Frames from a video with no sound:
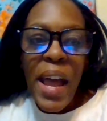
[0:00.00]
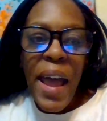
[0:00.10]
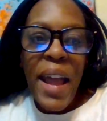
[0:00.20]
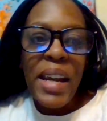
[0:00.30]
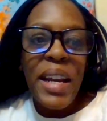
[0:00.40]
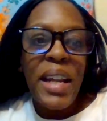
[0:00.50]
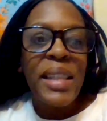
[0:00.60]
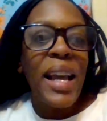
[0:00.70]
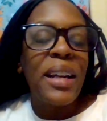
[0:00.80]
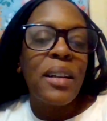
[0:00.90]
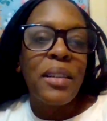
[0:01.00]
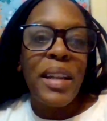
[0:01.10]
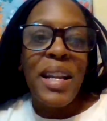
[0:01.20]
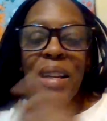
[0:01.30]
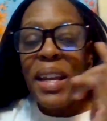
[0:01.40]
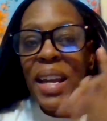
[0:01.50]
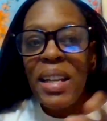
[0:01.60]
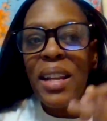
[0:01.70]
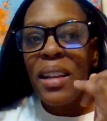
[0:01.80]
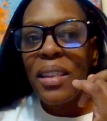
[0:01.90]
and hit that and
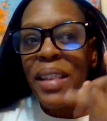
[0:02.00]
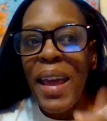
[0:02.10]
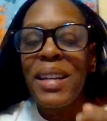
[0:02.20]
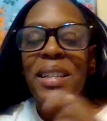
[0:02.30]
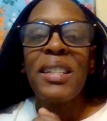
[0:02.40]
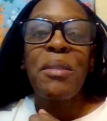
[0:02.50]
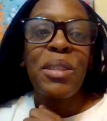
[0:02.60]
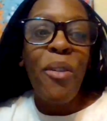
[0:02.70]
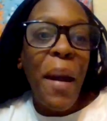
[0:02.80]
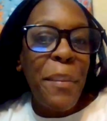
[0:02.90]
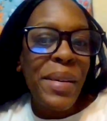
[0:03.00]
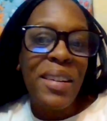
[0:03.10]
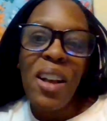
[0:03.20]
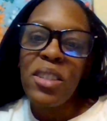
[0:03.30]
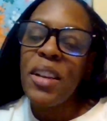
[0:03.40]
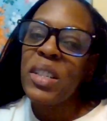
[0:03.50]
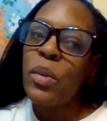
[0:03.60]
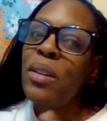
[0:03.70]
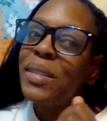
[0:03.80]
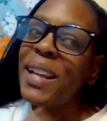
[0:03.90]
hit that subscribe button also as
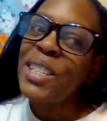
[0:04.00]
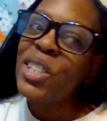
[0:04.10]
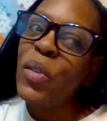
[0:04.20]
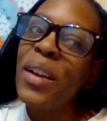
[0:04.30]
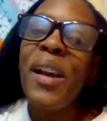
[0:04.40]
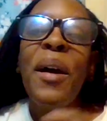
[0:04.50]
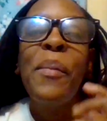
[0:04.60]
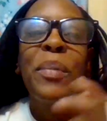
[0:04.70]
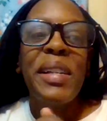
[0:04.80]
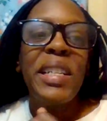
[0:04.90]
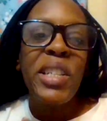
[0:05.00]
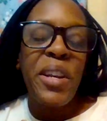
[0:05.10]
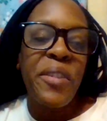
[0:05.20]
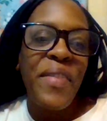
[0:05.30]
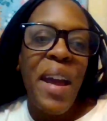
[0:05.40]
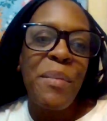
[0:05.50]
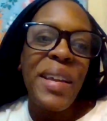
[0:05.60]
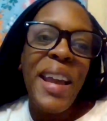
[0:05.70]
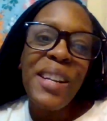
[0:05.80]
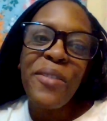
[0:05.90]
well next to it. Please tell your
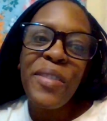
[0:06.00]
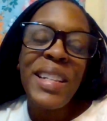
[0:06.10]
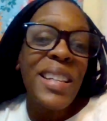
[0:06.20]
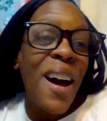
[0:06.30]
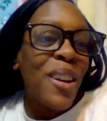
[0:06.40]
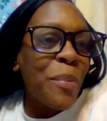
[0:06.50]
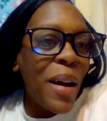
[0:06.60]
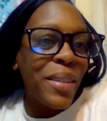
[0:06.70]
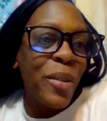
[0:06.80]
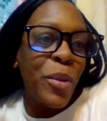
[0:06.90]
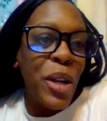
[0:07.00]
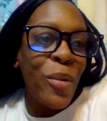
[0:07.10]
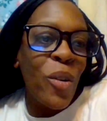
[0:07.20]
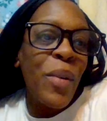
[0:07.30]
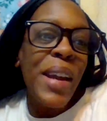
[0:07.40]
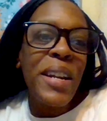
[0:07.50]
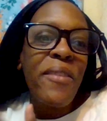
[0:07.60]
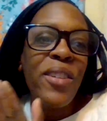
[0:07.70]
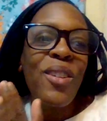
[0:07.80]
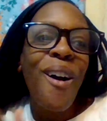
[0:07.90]
family and friends all about the reading room. And
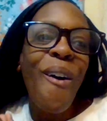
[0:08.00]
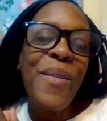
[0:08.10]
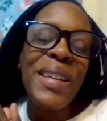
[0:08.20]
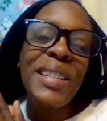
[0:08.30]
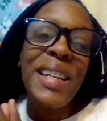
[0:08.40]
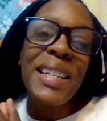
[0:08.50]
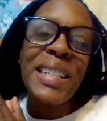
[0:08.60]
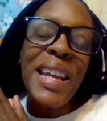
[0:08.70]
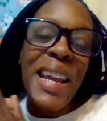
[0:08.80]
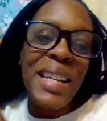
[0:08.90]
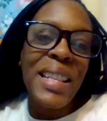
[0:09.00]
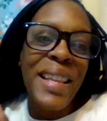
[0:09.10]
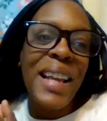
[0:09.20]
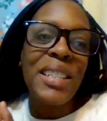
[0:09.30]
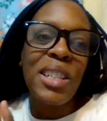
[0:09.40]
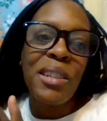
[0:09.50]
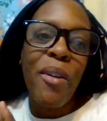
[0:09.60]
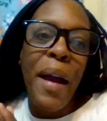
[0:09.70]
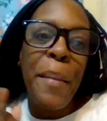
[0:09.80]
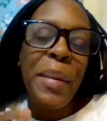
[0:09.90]
if you already just hit that
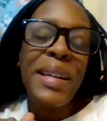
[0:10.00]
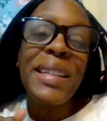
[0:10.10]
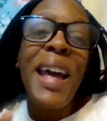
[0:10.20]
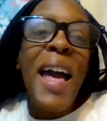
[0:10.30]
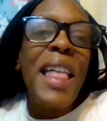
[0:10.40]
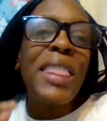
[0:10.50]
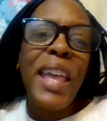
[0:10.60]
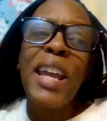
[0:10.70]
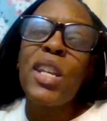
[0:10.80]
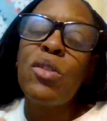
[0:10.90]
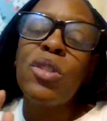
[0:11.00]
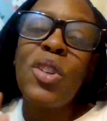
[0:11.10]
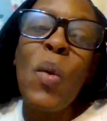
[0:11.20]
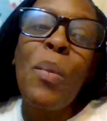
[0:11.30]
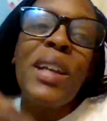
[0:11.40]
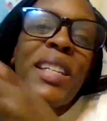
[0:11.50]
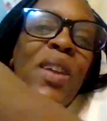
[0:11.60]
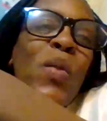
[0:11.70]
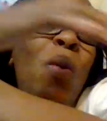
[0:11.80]
subscribe button, thank you so much and